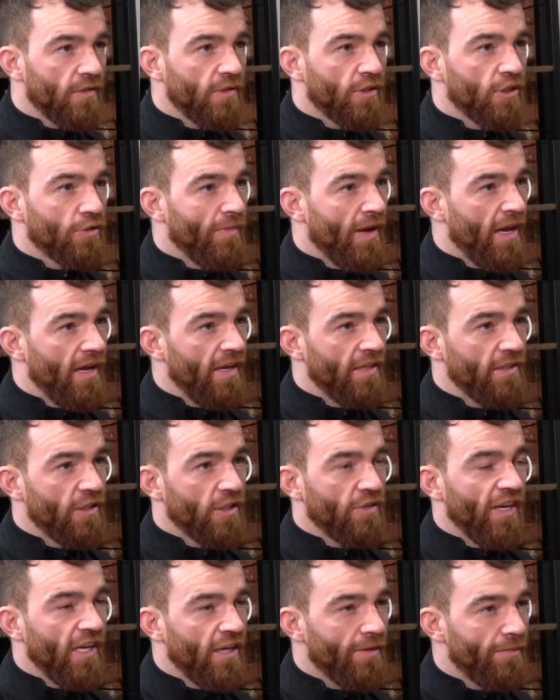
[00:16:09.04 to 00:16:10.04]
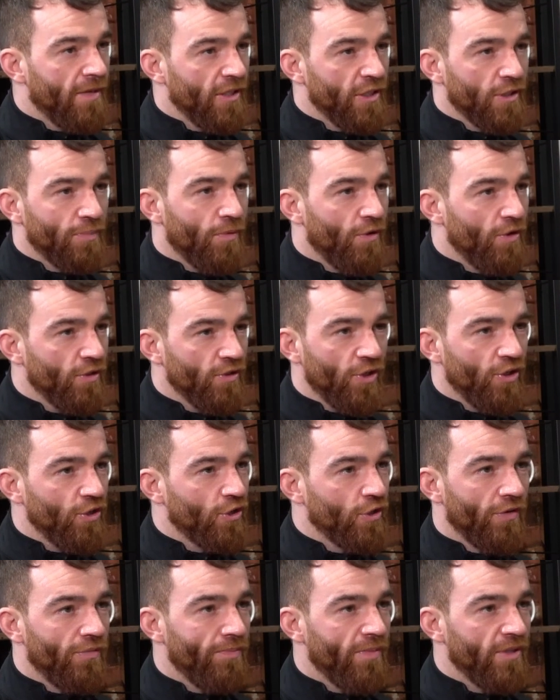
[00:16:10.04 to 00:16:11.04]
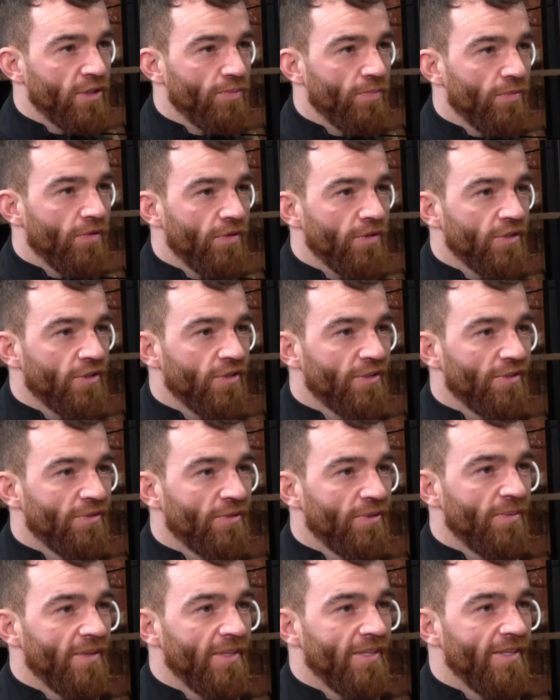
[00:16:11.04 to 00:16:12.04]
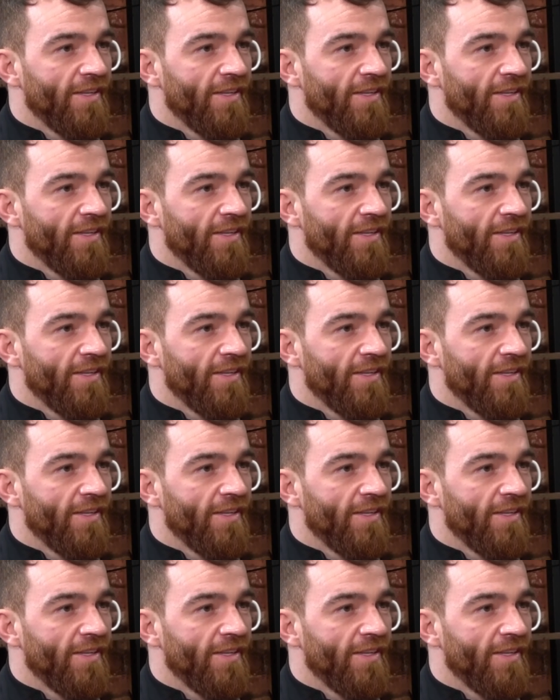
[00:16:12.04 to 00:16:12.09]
It's a thinking man's sport, not a tough man's sport. You know what I mean?